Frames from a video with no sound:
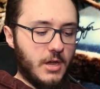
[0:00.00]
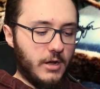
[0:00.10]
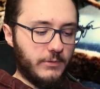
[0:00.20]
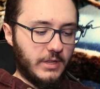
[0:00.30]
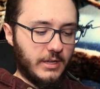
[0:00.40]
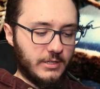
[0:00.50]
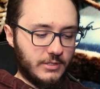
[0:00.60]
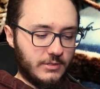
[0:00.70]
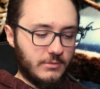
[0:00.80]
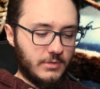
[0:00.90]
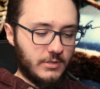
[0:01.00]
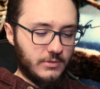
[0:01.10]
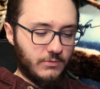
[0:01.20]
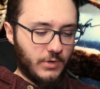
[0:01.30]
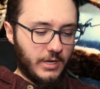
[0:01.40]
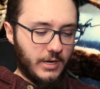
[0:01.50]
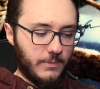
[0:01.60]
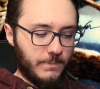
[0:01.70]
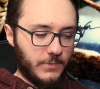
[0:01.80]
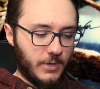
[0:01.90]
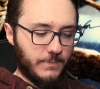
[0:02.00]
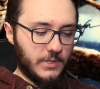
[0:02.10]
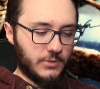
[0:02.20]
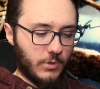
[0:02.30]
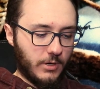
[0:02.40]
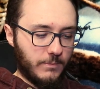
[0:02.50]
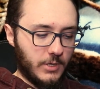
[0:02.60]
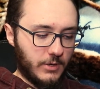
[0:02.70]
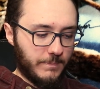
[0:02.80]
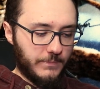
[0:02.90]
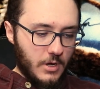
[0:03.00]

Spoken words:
Hopefully that didn't just freak it out. No, it's working. Okay.